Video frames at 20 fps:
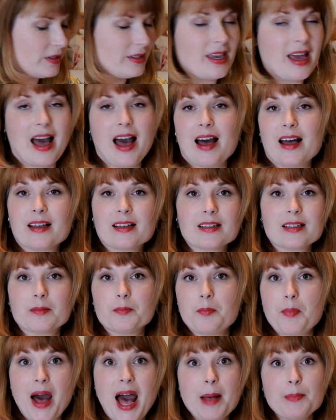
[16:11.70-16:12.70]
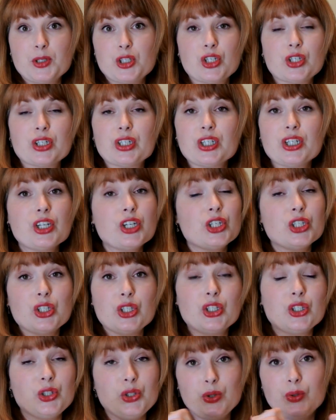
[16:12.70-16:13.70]
yeah, Popsugar,
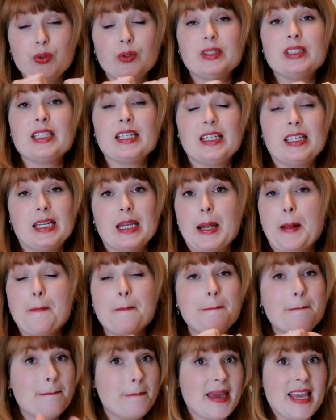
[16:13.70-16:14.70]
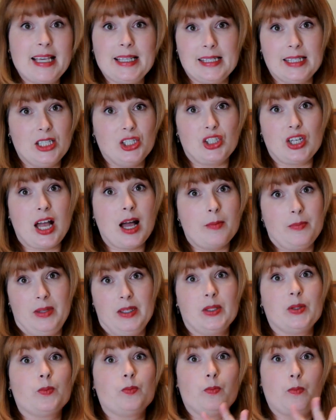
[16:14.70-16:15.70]
you did an amazing job
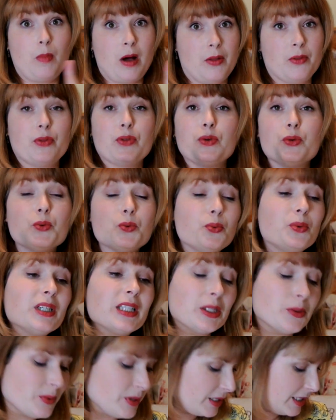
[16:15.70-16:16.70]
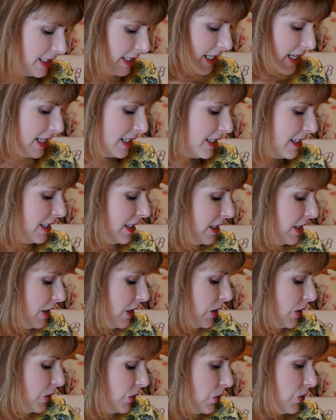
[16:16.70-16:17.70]
this month. You really, really did.
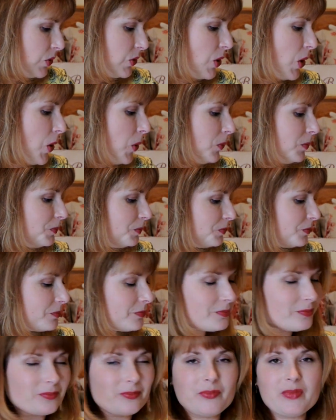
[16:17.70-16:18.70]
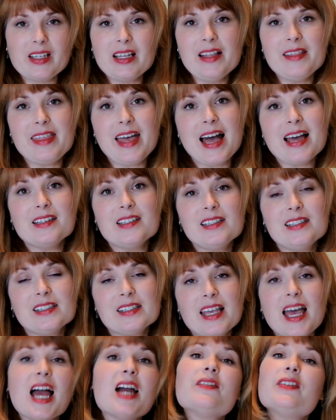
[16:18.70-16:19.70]
So that
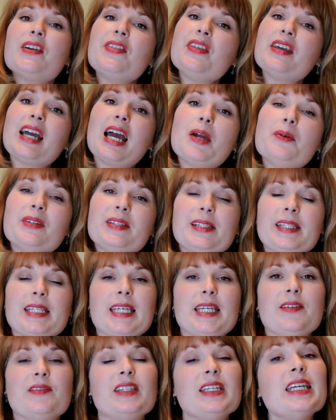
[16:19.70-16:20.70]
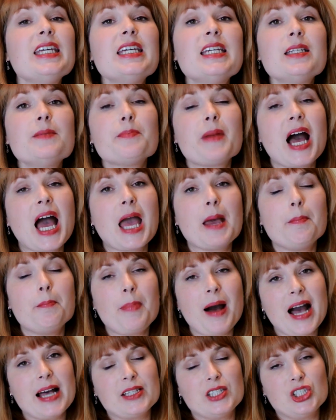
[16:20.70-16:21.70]
is everything I received in my
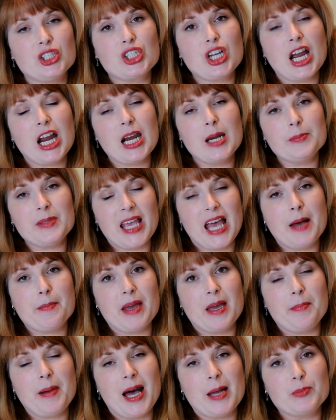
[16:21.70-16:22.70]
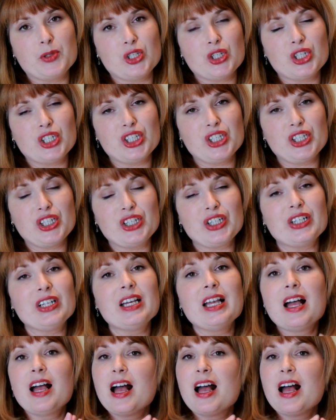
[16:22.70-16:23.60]
Boxycharms and my Popsugar.